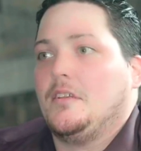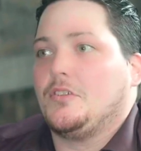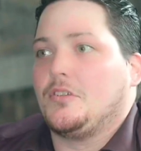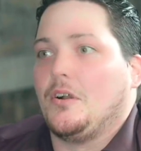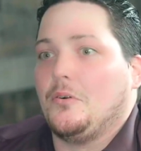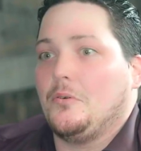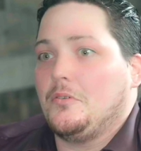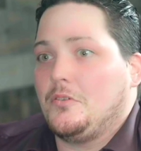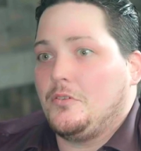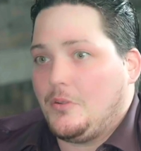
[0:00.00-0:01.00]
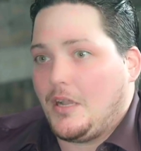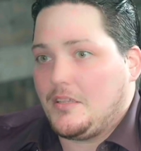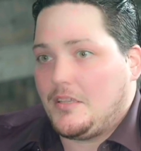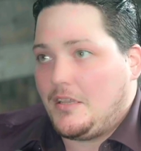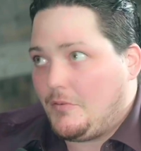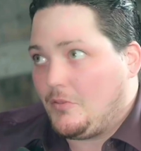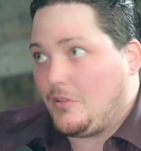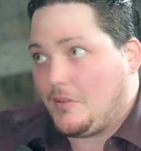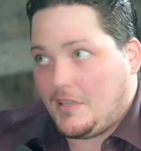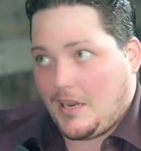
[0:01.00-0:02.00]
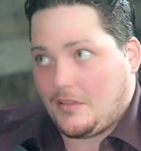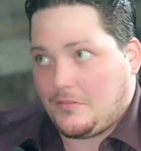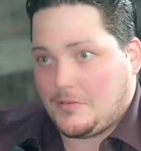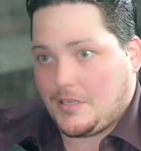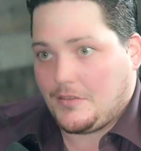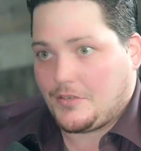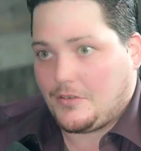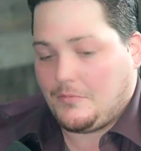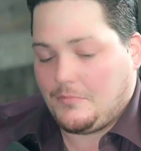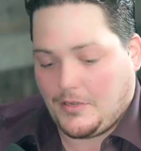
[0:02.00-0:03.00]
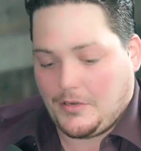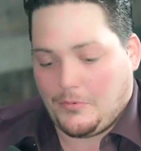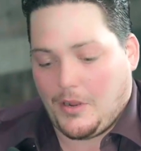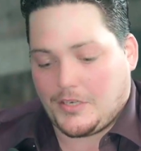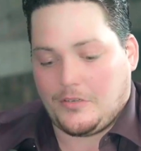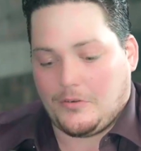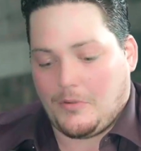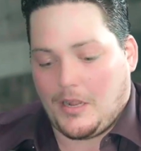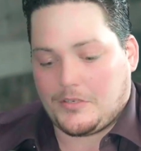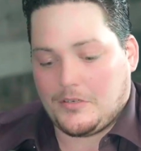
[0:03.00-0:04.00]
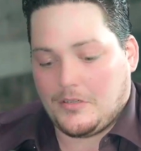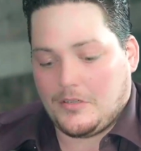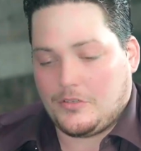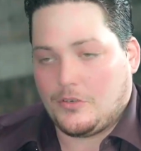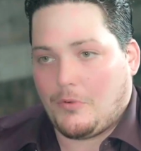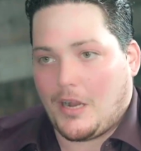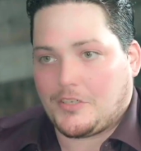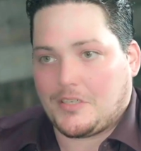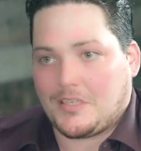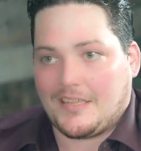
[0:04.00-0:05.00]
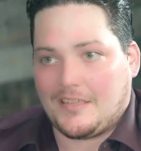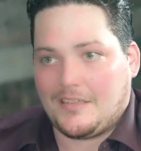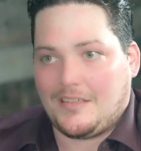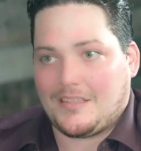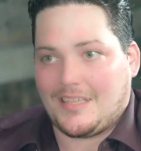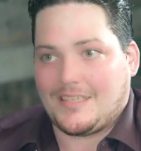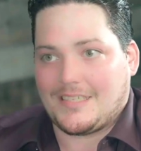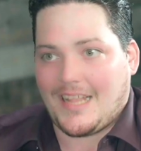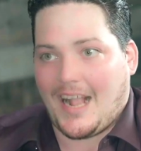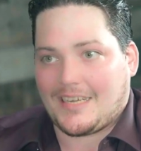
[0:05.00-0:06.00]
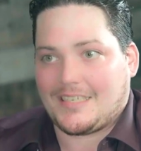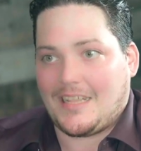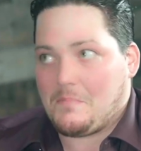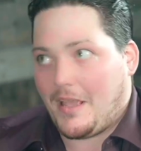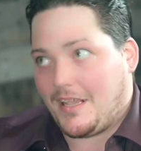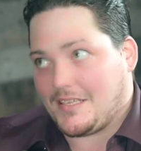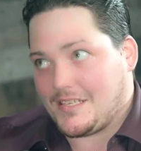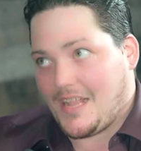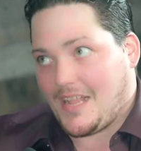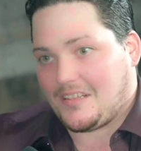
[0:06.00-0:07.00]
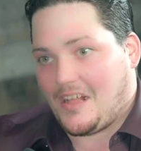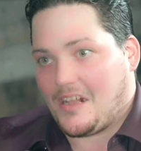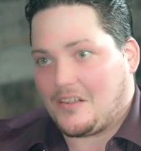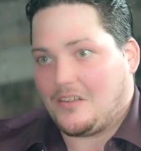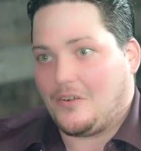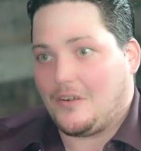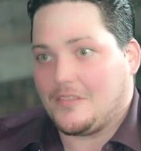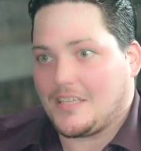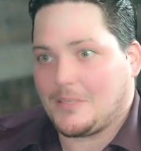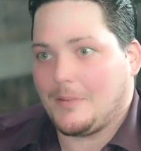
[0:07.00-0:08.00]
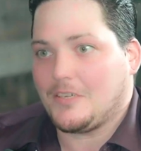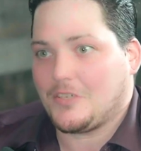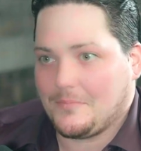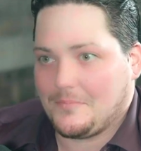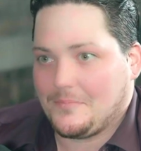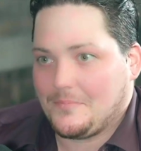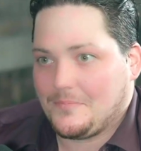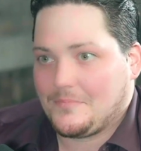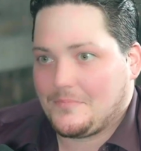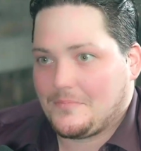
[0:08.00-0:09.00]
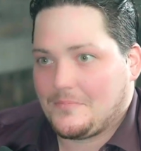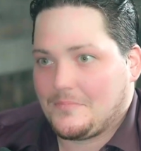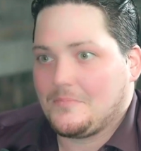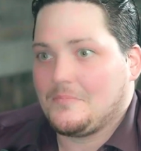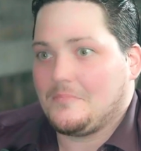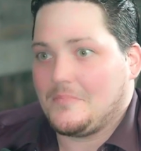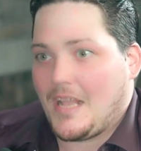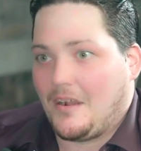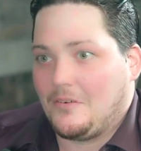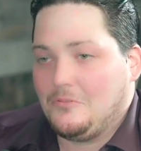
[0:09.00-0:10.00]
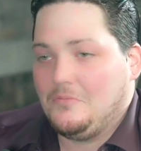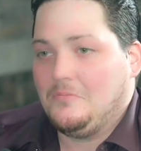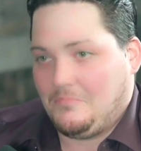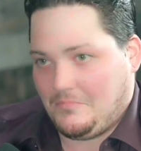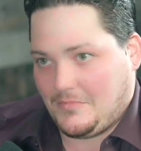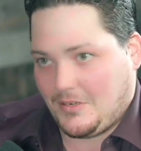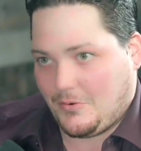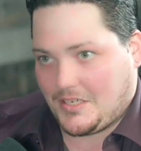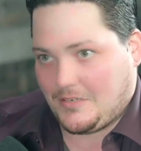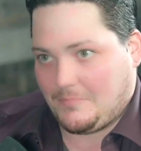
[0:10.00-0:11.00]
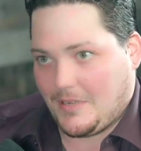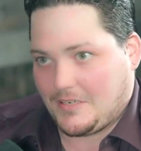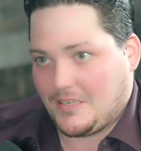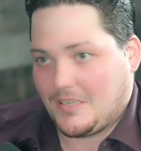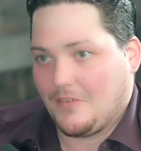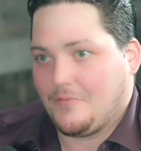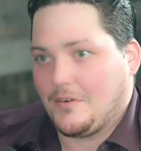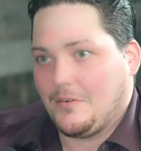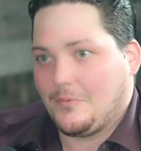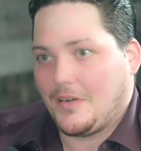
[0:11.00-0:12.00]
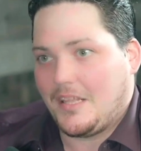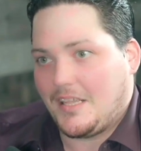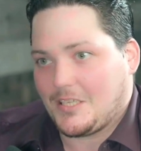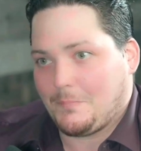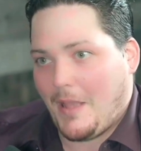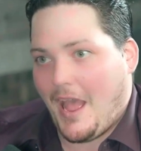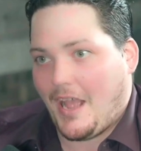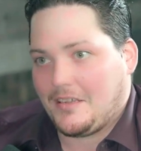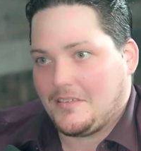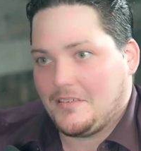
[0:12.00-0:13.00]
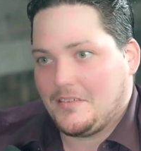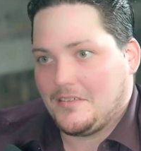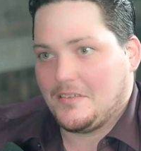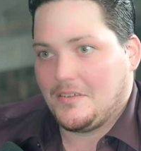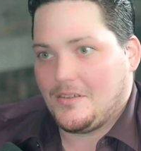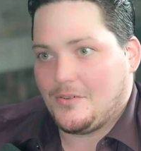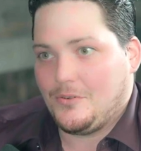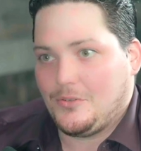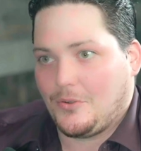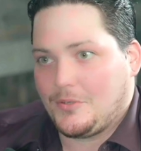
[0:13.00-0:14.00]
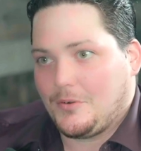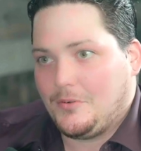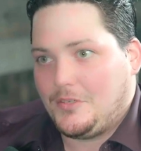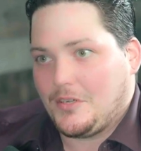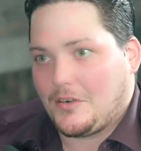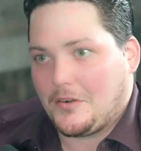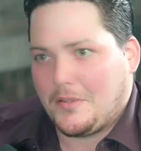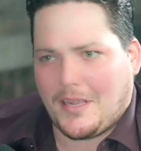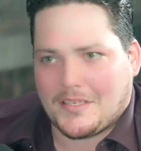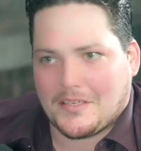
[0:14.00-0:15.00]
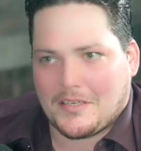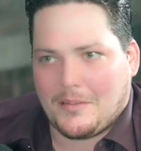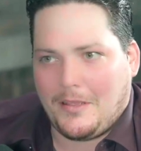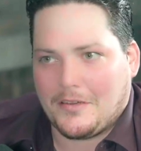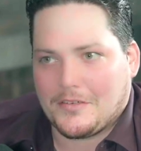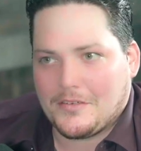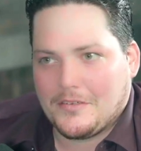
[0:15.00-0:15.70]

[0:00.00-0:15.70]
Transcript: So you got, even looking at it through a telescope while you're watching your watch is ticking at the exact same pace as that clock on that spaceship. Now, the question begs to differ. When he gets back, who's older, who's younger? You guys the same age?